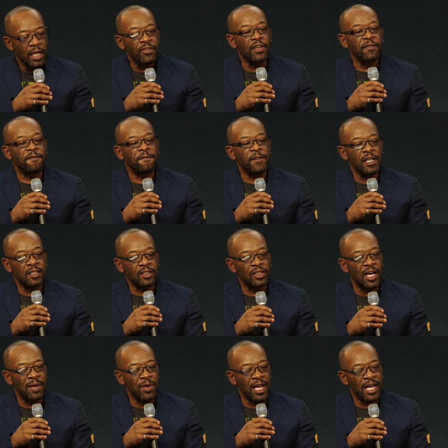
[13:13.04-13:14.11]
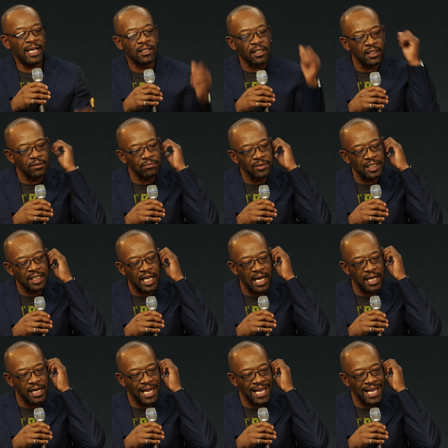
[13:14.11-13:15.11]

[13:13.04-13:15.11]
The first time I had to cut,